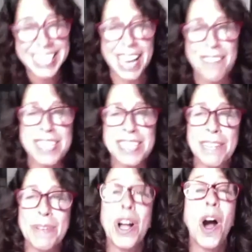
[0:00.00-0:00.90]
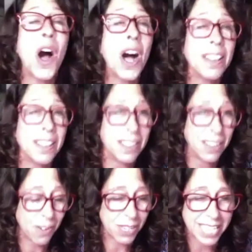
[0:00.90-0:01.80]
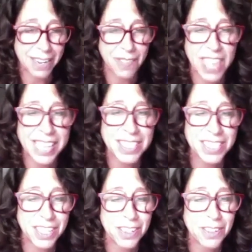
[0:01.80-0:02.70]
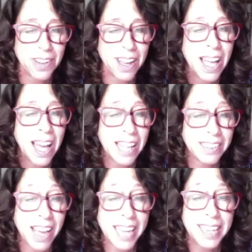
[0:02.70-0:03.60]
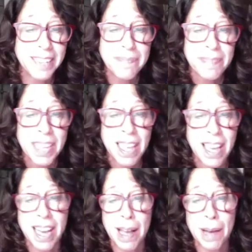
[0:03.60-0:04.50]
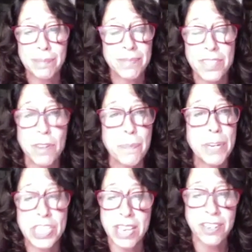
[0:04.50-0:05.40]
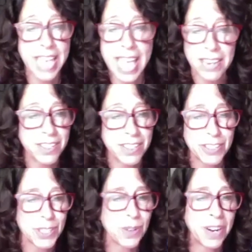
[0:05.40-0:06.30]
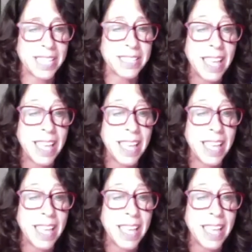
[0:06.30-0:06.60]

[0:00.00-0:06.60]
Obviously, we all owe a debt of thanks to Ilana um, so appreciate your candor and your stories.